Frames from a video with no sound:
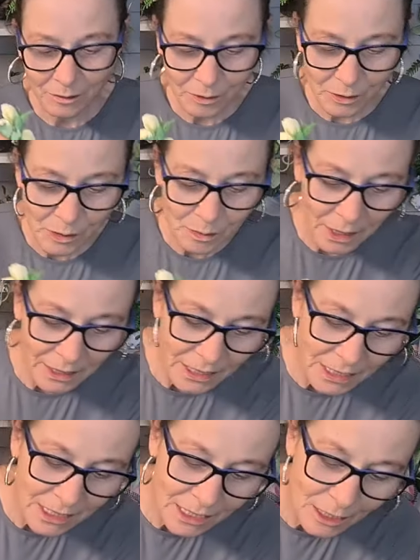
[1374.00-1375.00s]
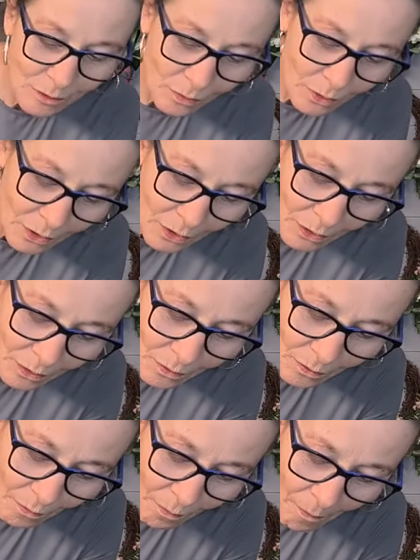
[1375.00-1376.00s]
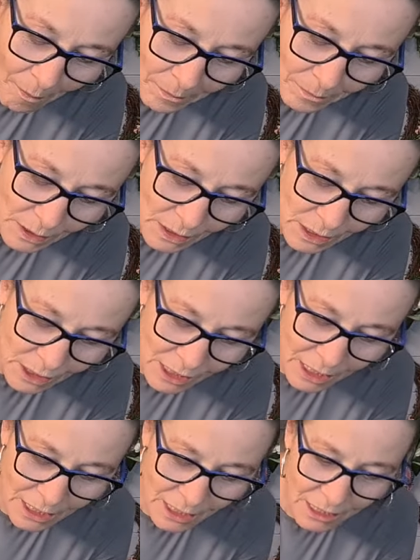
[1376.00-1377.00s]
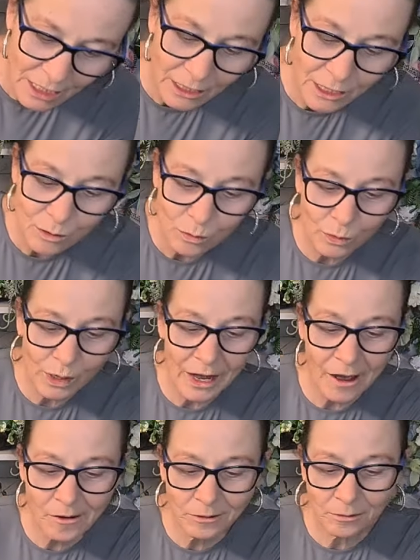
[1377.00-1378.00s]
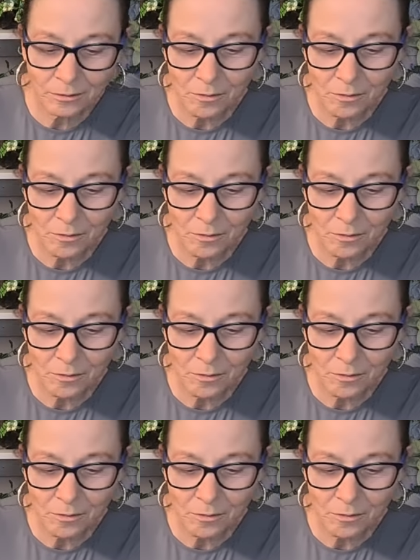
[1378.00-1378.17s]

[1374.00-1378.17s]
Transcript: going to place this one in the centre as well.